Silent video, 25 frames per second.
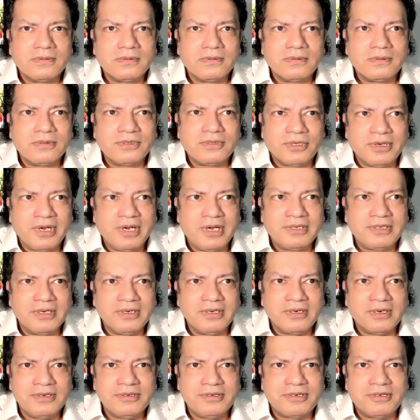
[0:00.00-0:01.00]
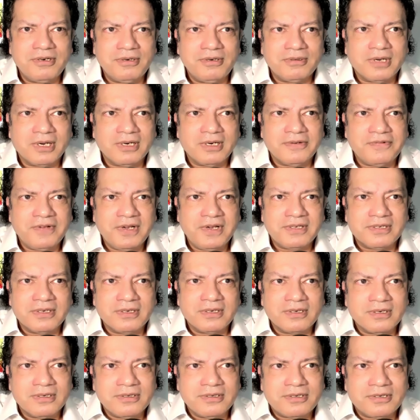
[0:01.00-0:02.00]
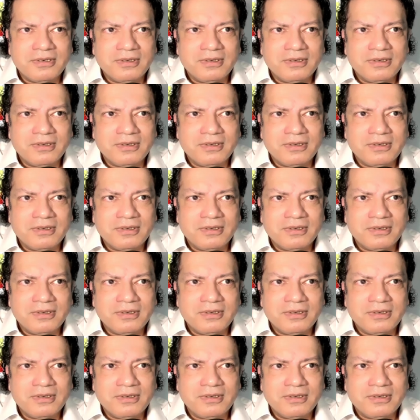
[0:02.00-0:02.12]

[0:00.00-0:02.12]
So he's in control. And if he's in control,